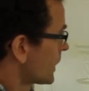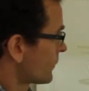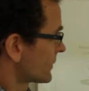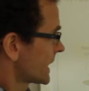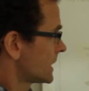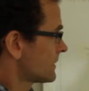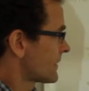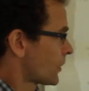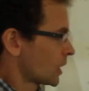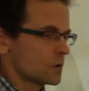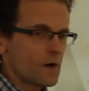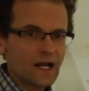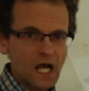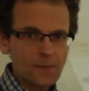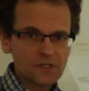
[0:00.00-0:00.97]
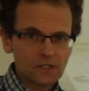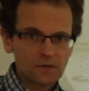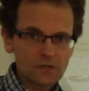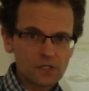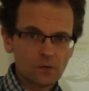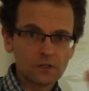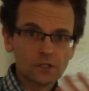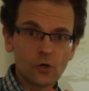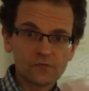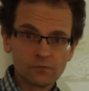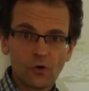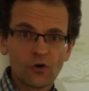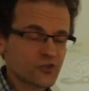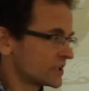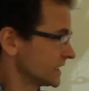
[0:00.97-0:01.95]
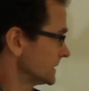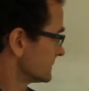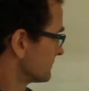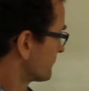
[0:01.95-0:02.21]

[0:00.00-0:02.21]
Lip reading: over here you have only one option, so it goes more straight.